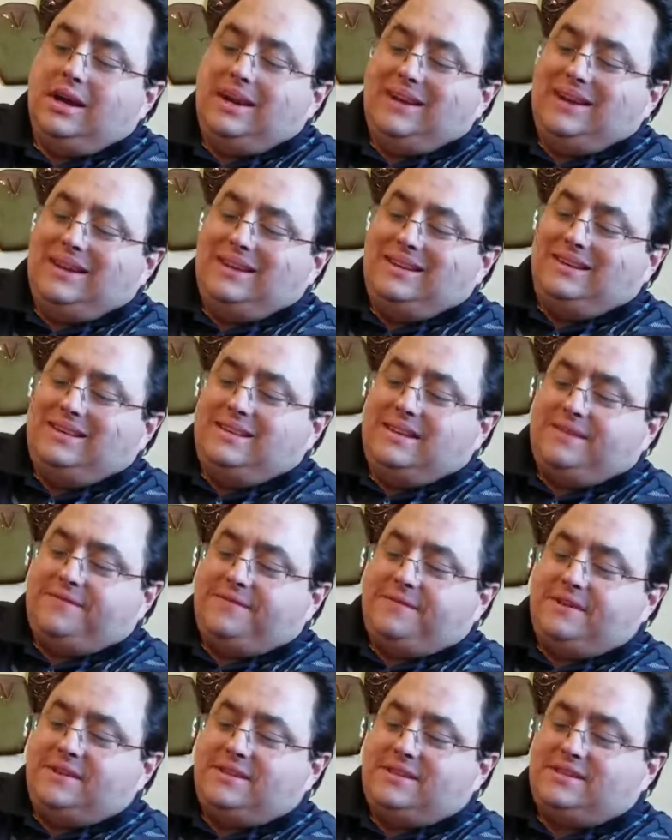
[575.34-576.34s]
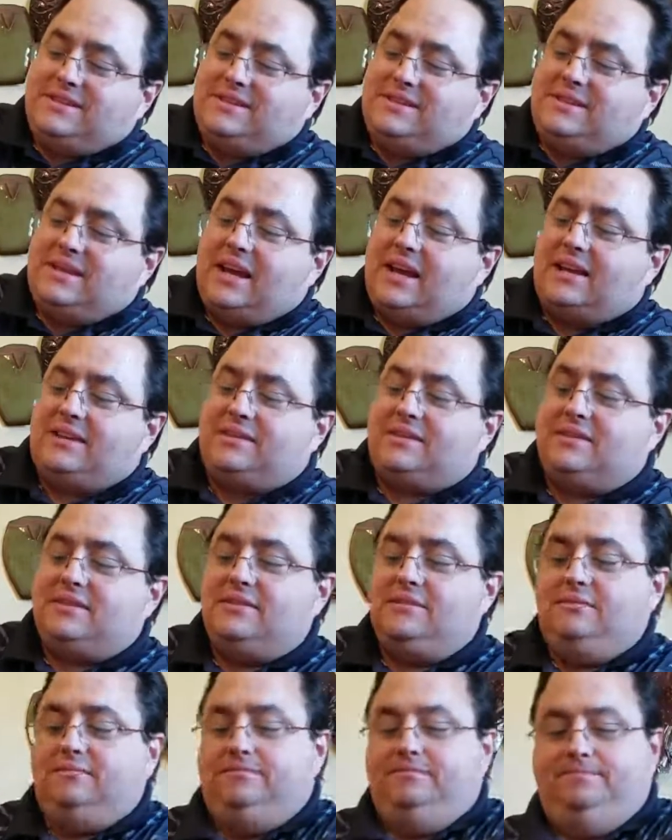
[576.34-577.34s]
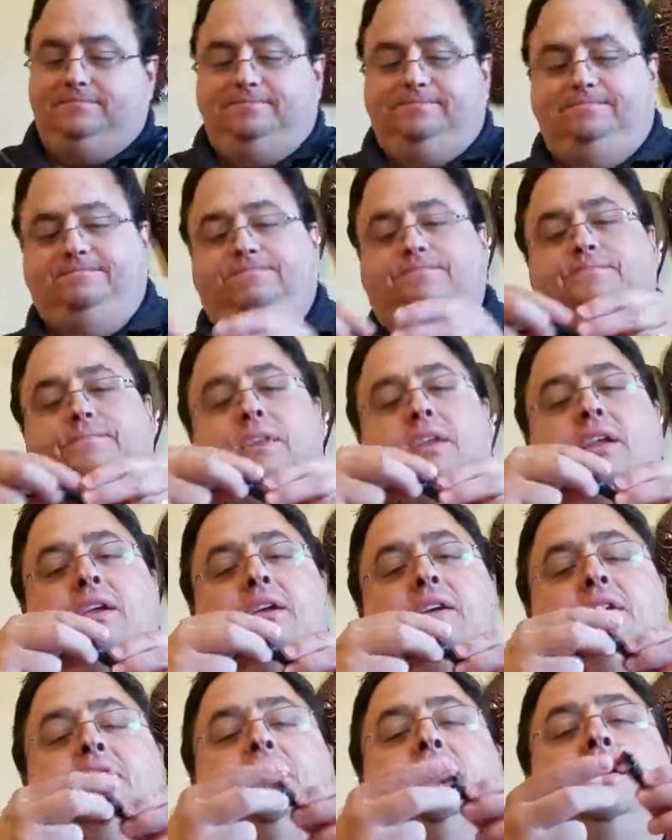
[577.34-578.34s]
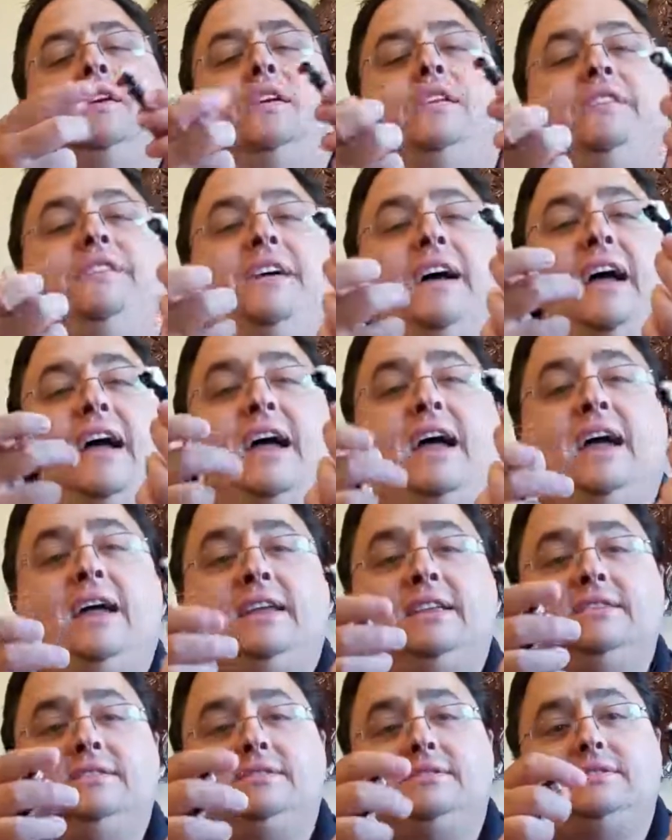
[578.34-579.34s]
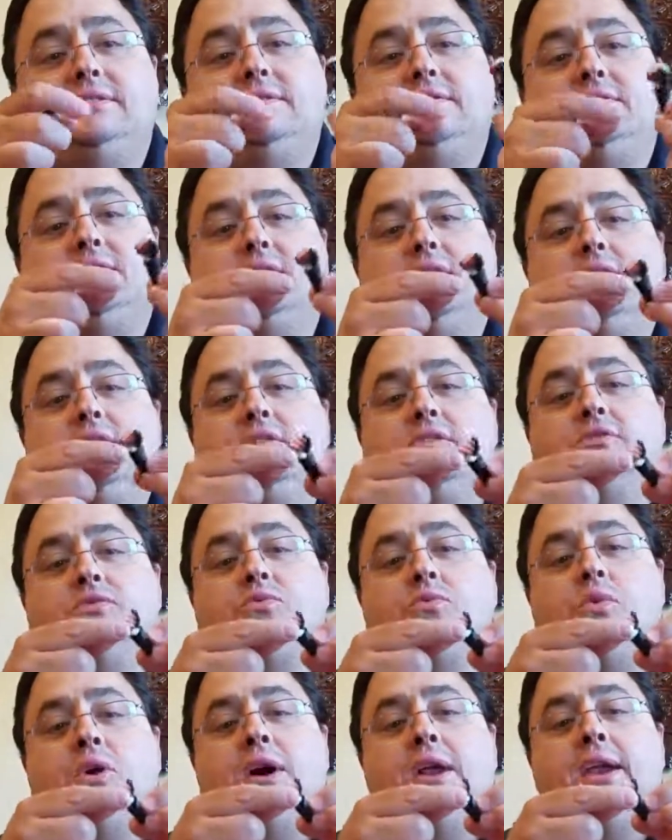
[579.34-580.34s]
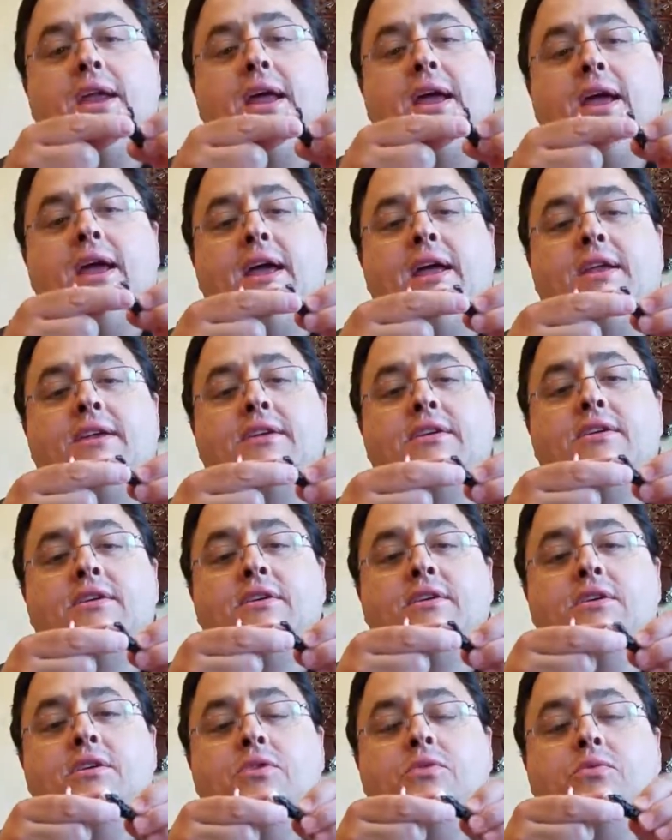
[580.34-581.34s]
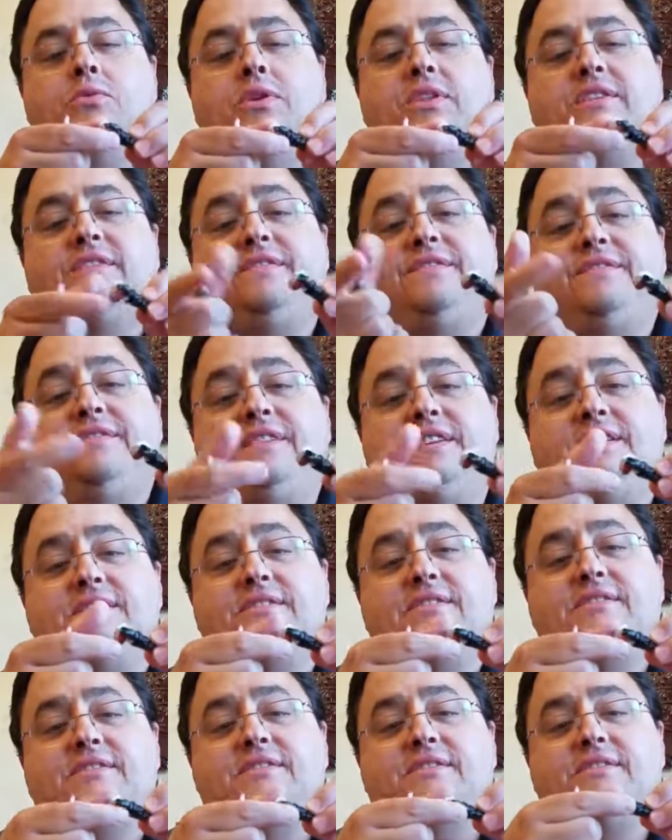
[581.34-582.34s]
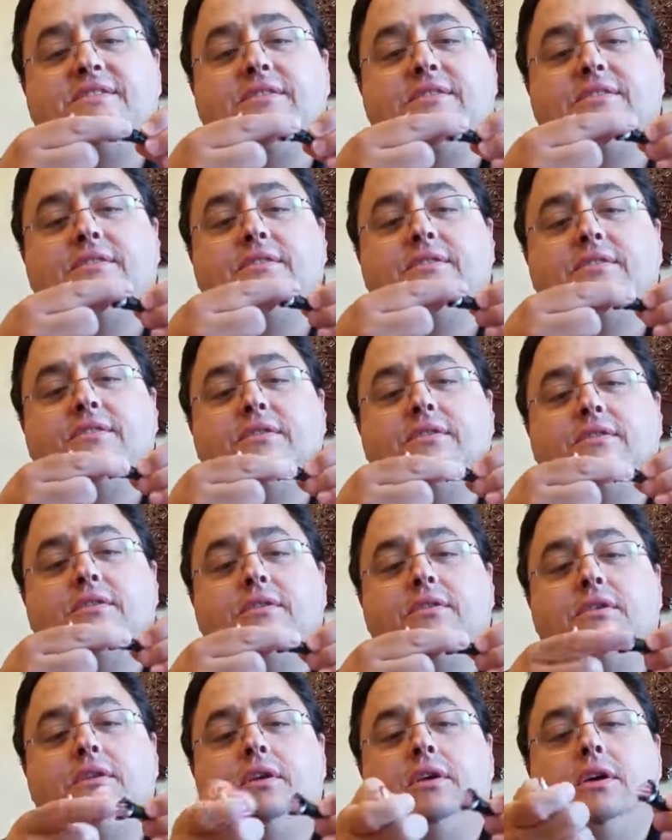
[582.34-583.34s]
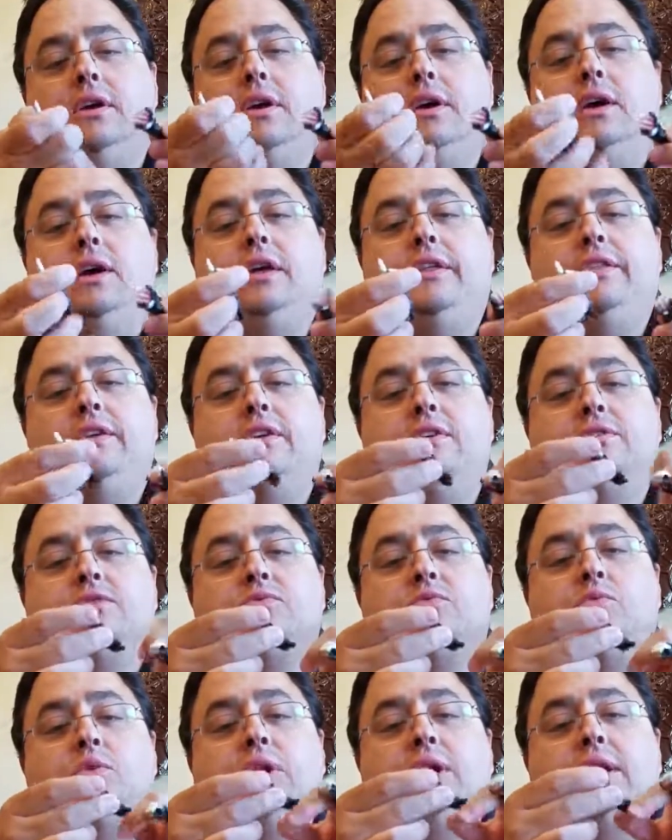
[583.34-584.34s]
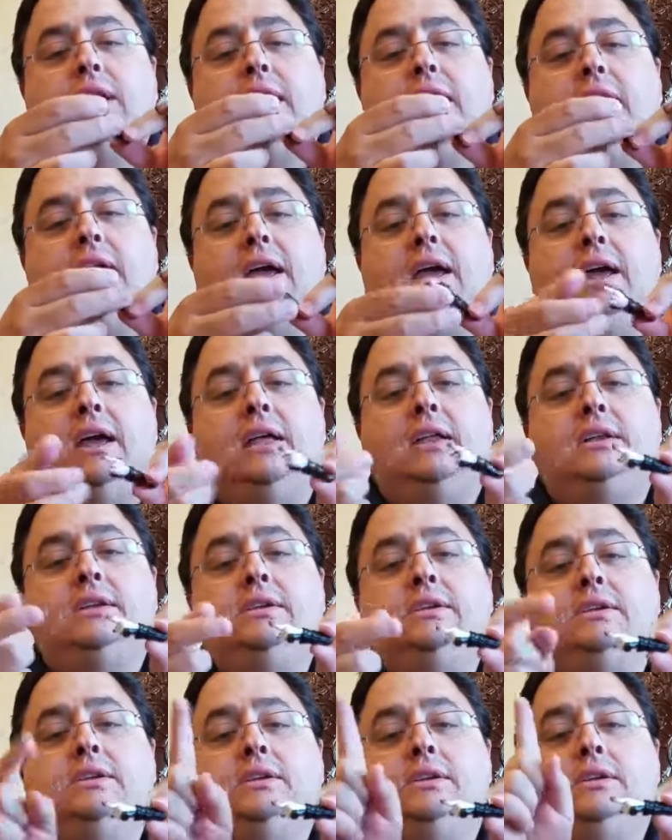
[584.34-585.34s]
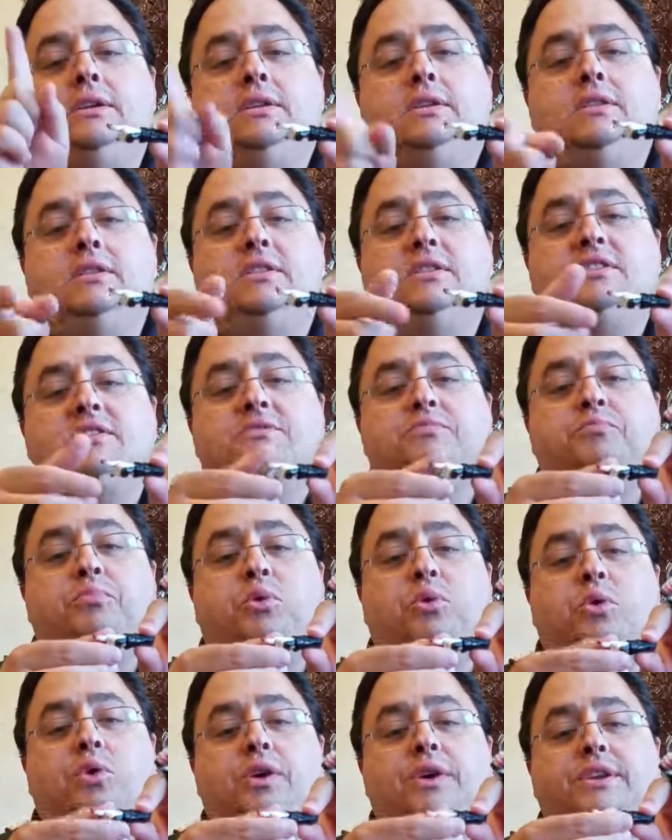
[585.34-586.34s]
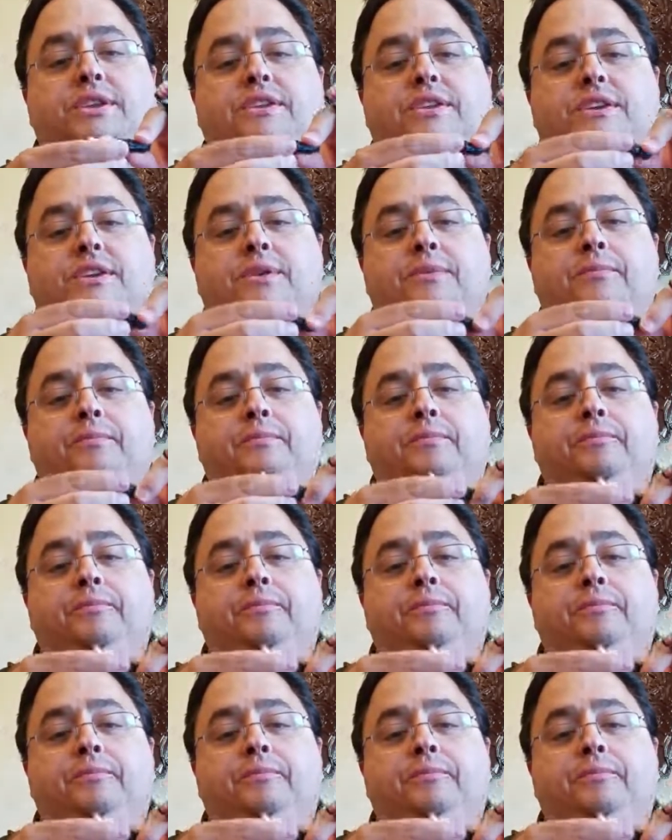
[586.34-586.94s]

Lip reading: a different set of hands. So there's one hand with a fist, and there's one hand that's pointing.